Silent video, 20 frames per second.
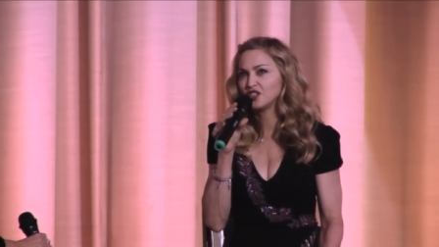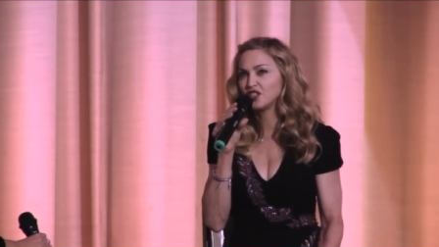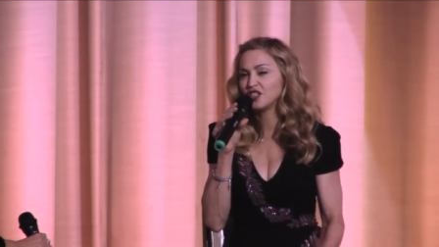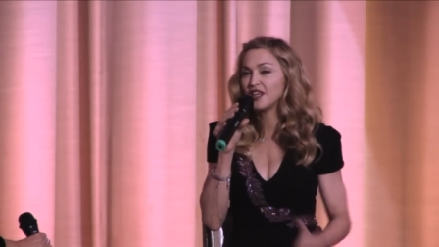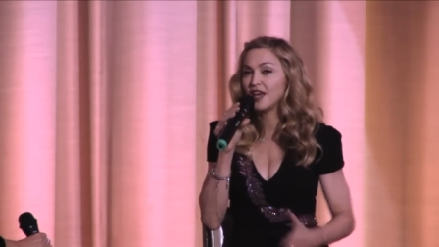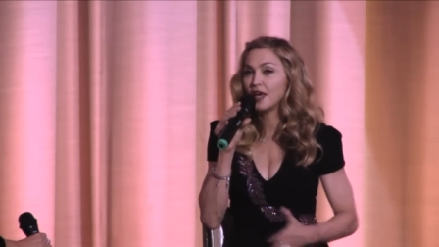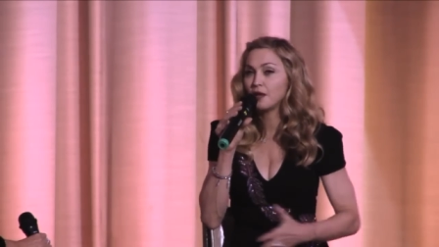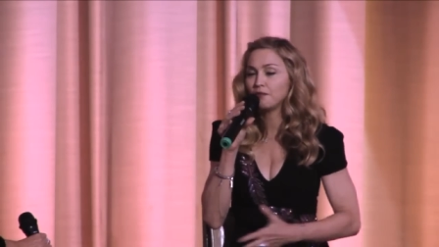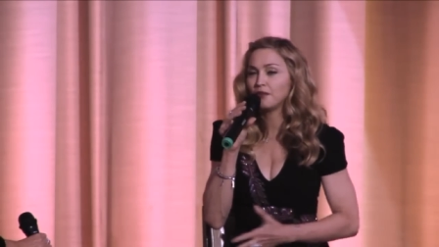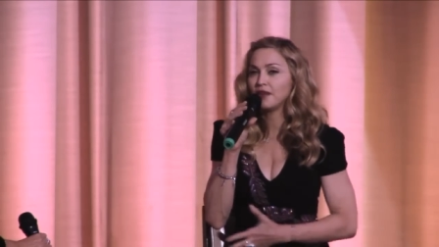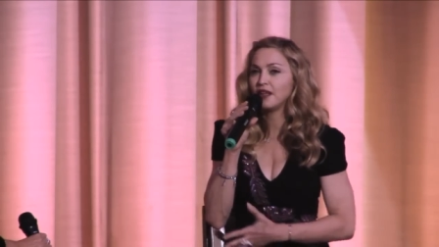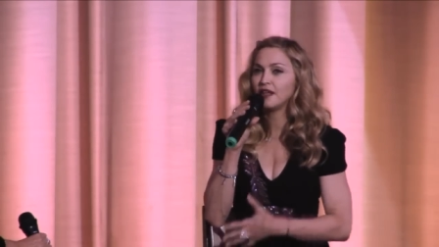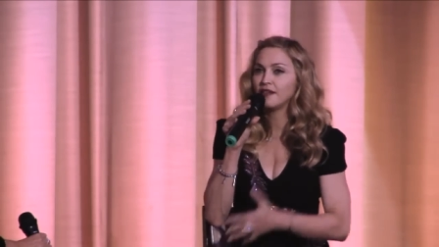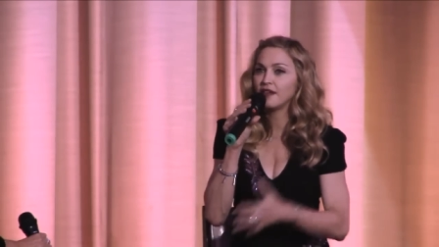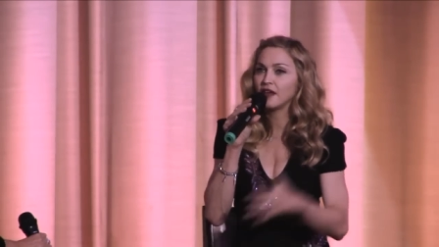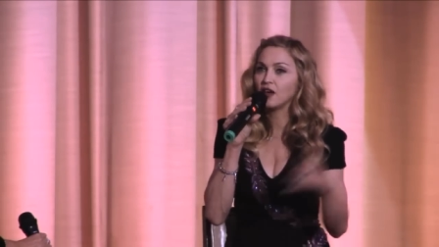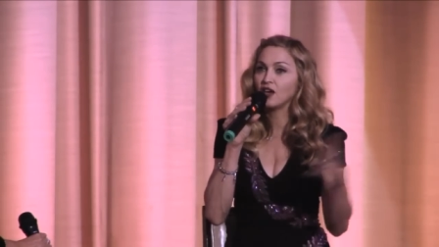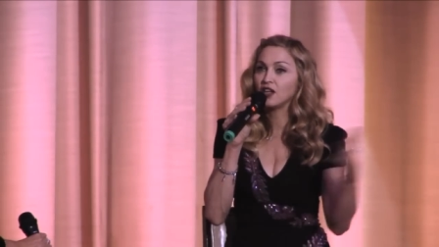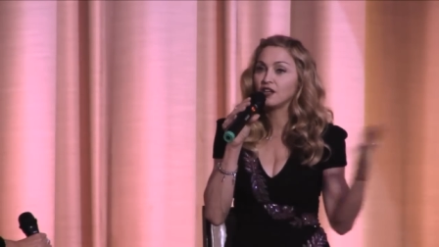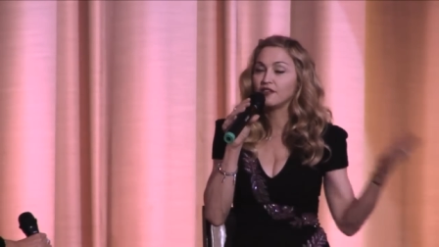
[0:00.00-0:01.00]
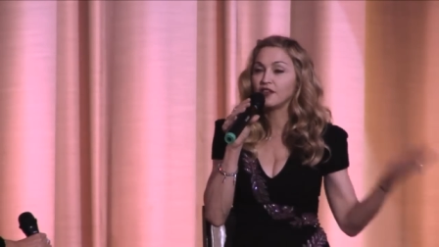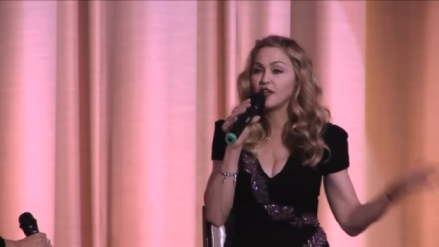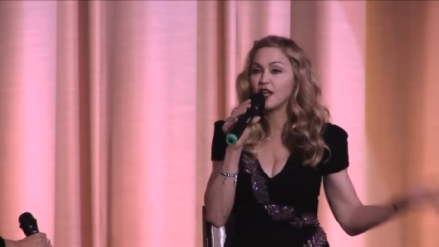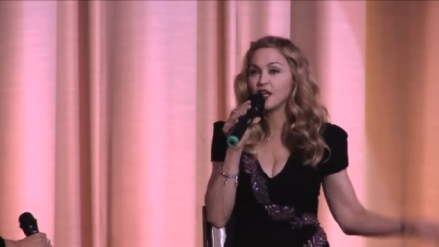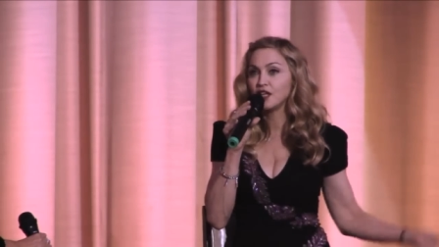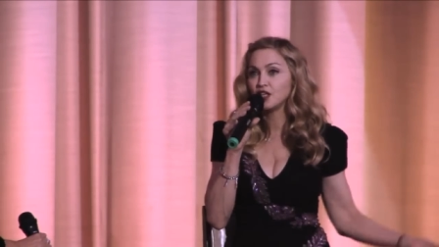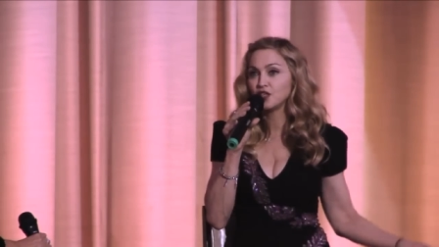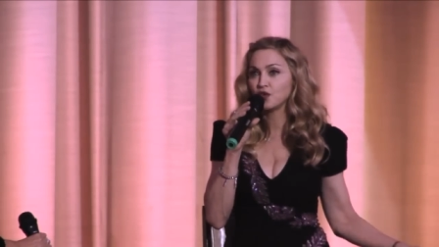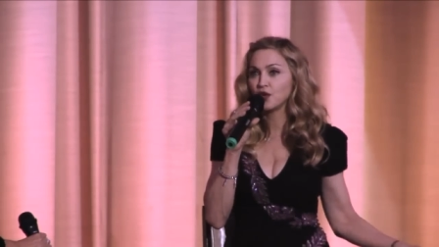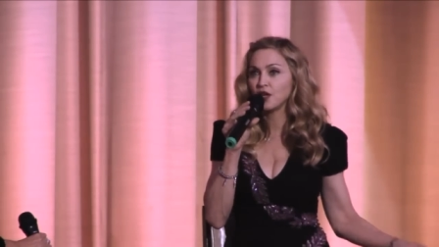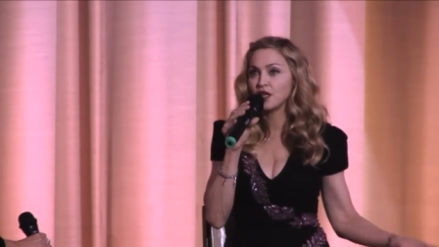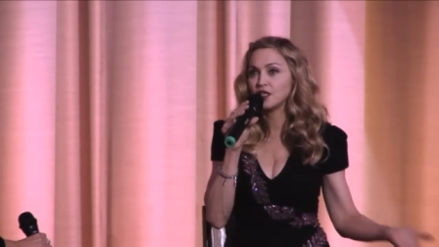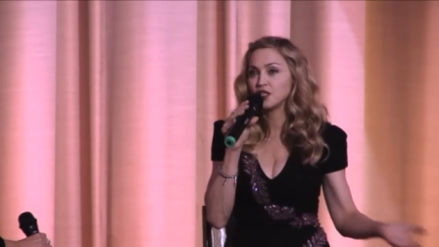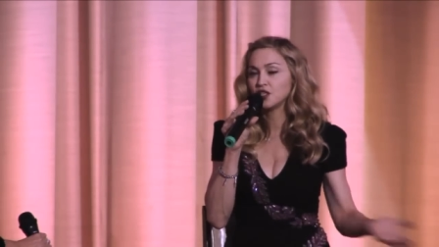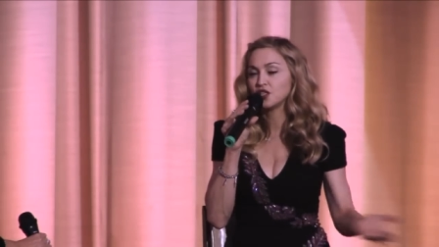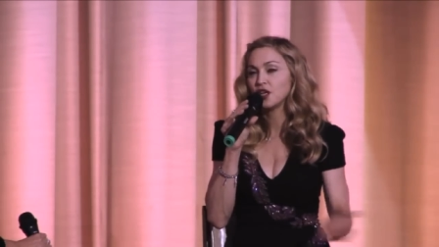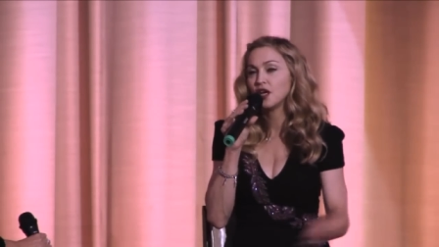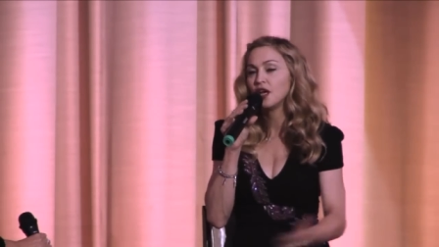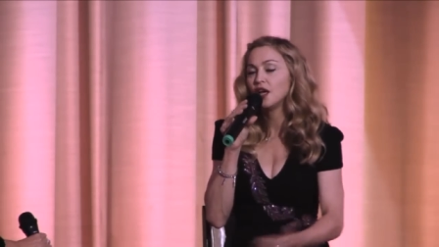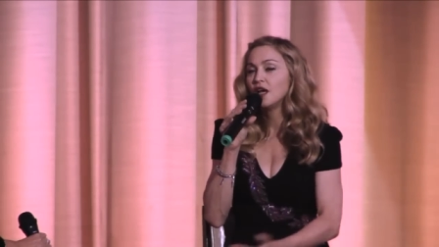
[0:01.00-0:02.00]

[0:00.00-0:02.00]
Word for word: she can't play that kind of an age range,